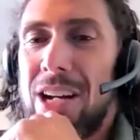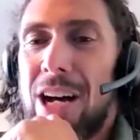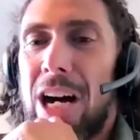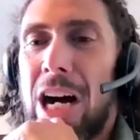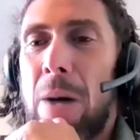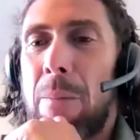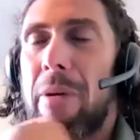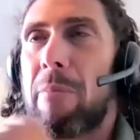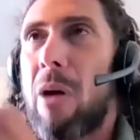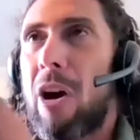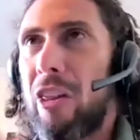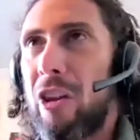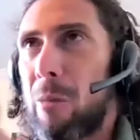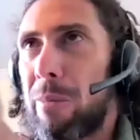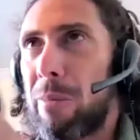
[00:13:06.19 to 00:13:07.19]
um, part
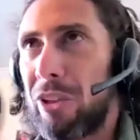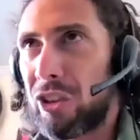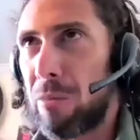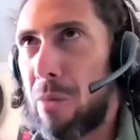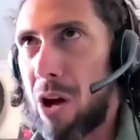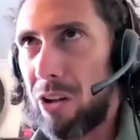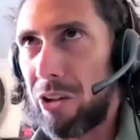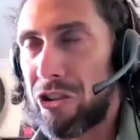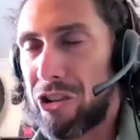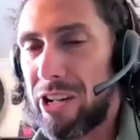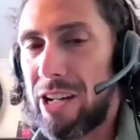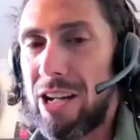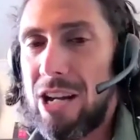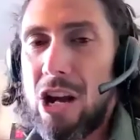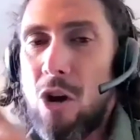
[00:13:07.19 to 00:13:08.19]
of their
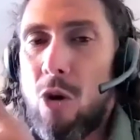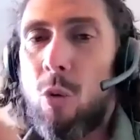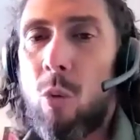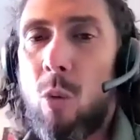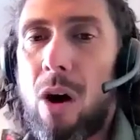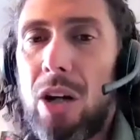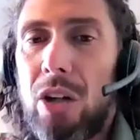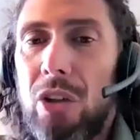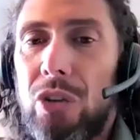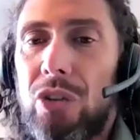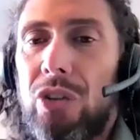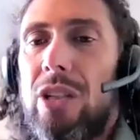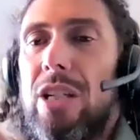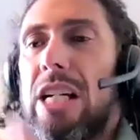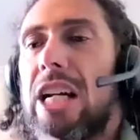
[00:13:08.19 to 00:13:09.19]
epistemology was